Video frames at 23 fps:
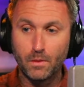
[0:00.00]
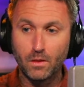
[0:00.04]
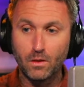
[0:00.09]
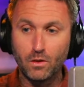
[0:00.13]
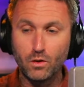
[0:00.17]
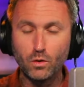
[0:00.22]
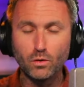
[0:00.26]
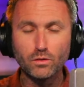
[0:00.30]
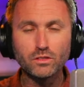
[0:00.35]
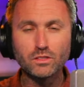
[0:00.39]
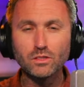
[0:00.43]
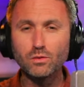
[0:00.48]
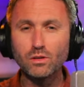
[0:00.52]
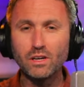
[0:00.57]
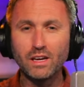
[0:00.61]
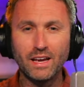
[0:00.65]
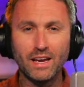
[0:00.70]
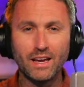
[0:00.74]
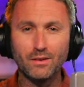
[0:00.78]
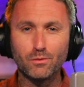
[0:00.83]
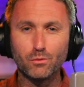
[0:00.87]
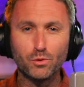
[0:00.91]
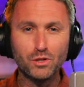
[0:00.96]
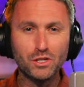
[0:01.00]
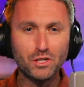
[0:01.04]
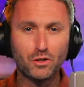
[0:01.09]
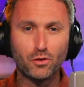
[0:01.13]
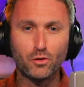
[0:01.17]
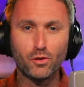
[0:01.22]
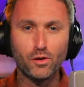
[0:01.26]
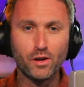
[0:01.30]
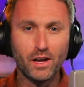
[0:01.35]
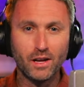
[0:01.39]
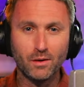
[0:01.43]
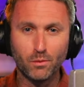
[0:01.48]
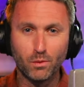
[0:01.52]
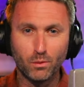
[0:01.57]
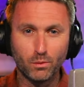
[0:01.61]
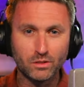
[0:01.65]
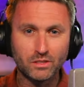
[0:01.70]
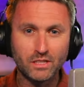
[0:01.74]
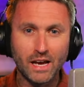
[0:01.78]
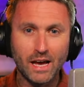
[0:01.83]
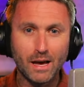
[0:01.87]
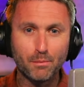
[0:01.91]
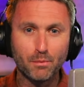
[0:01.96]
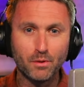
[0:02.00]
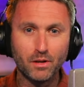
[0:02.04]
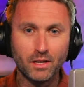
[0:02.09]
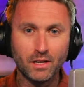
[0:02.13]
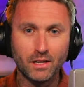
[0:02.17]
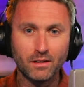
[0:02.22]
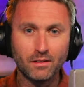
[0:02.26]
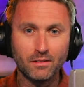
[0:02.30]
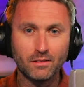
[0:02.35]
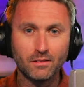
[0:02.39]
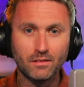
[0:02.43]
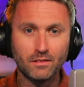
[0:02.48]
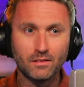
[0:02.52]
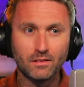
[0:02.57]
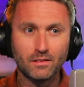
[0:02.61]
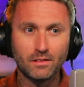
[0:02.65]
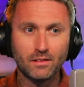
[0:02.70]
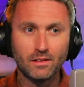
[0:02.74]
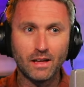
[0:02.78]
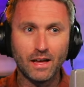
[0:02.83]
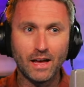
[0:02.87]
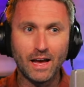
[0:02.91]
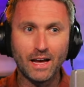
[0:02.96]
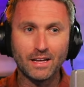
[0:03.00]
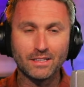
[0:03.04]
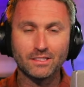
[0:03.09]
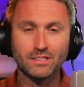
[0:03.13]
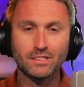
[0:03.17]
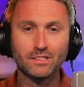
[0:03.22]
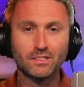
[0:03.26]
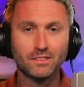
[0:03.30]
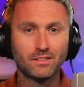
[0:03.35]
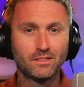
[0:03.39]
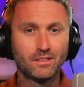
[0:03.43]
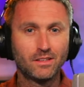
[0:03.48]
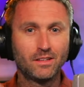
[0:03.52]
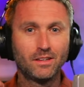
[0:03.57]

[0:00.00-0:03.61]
You also can't recreate what was happening at